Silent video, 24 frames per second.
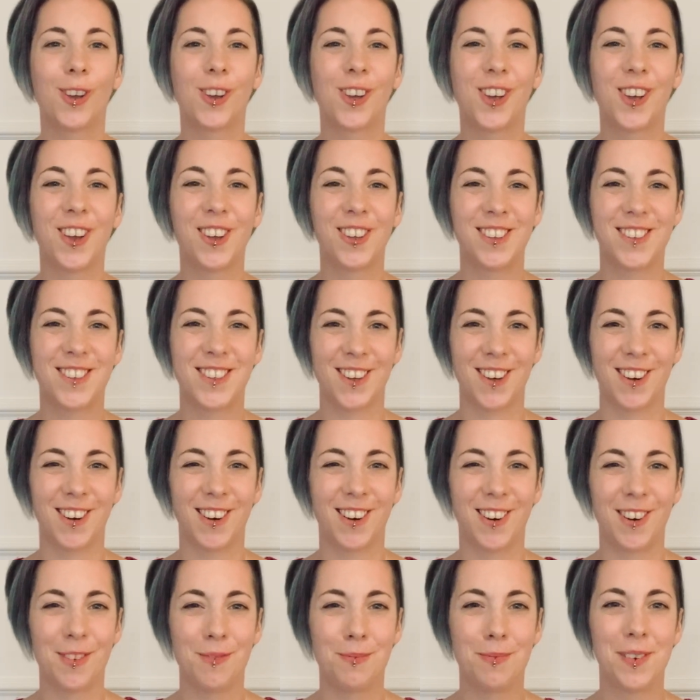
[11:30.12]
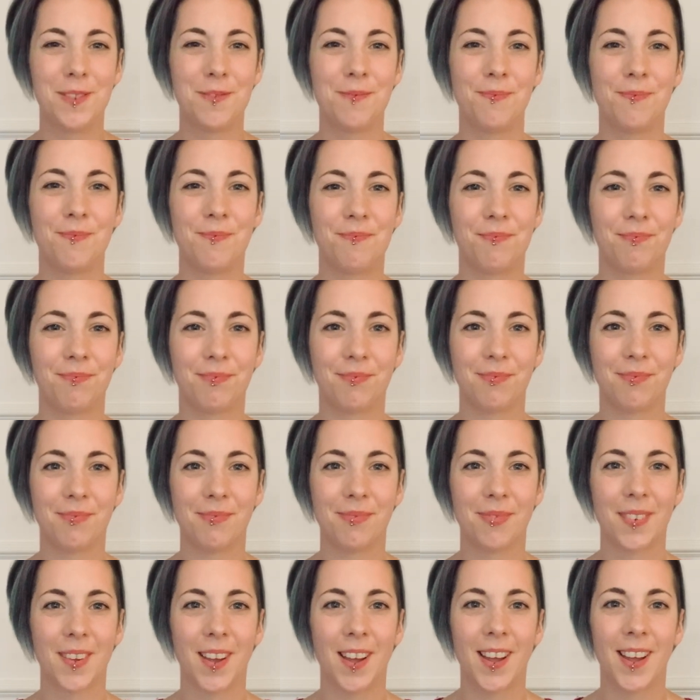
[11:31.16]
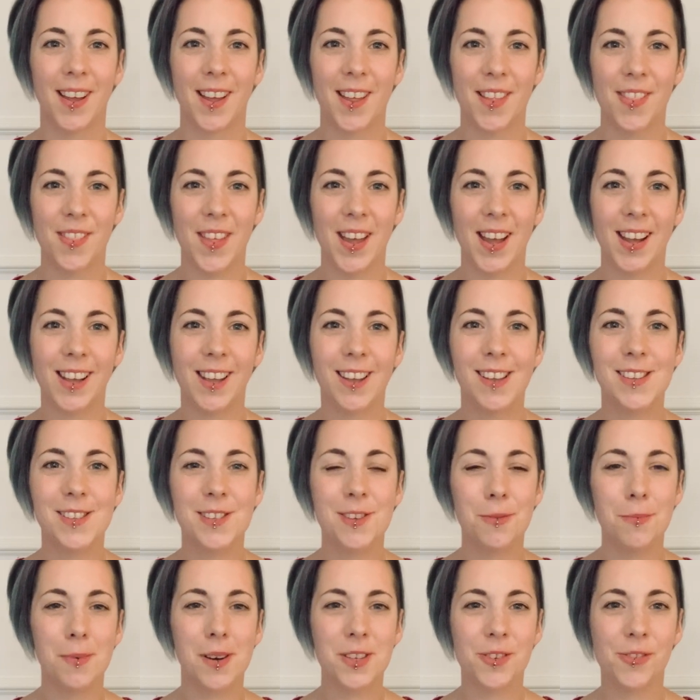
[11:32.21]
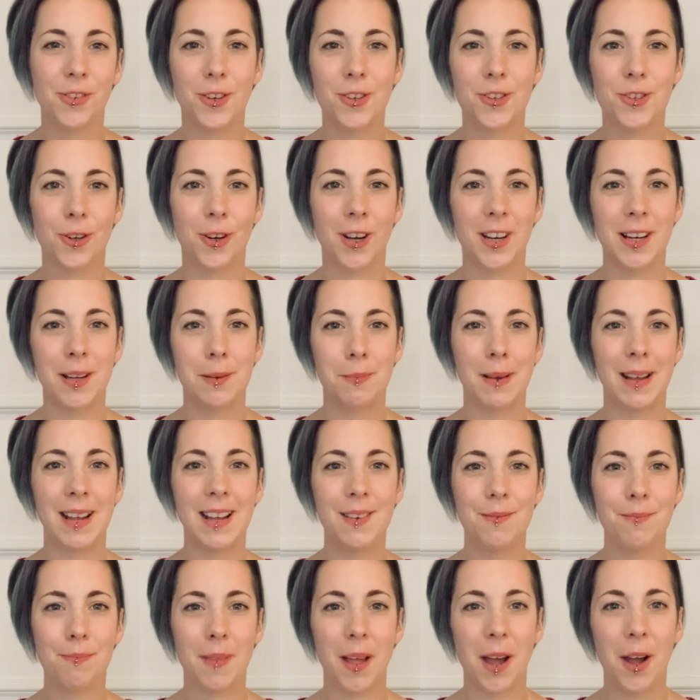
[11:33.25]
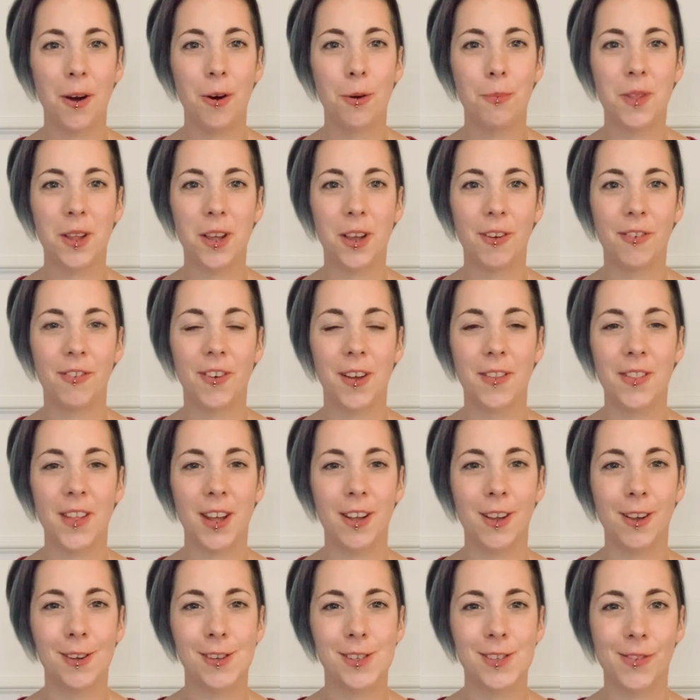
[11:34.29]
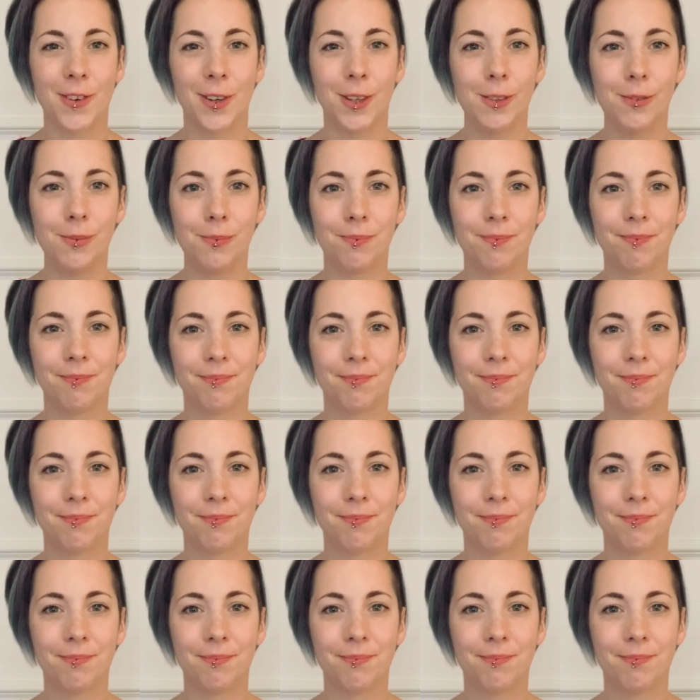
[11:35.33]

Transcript: Good job. Thank you so much for joining me. I hope that you found that useful.